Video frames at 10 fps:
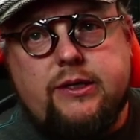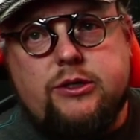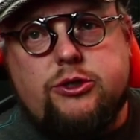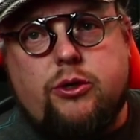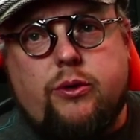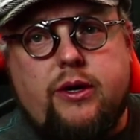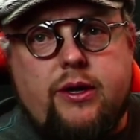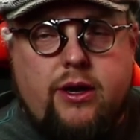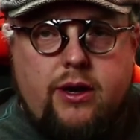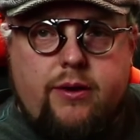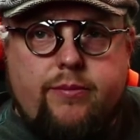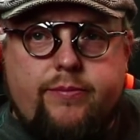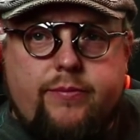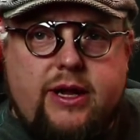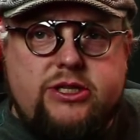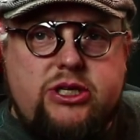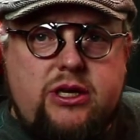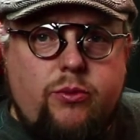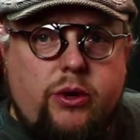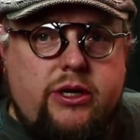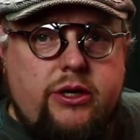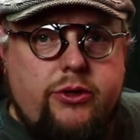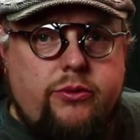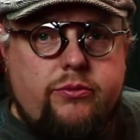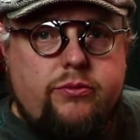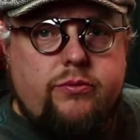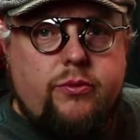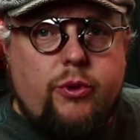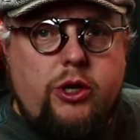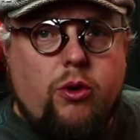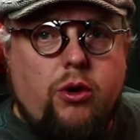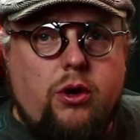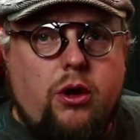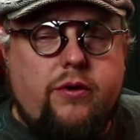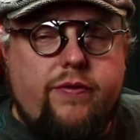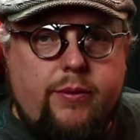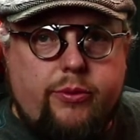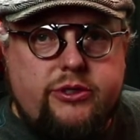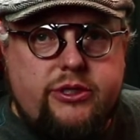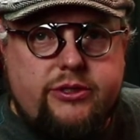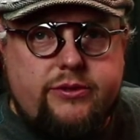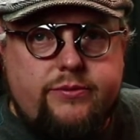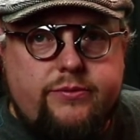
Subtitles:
So let's see what it can do when you overclock the processor